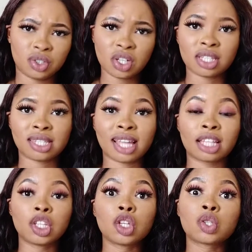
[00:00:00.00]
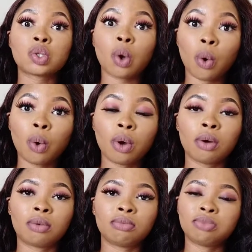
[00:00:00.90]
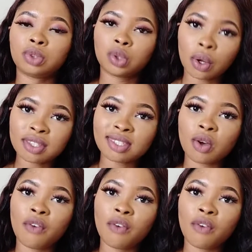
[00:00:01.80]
Do you understand? So don't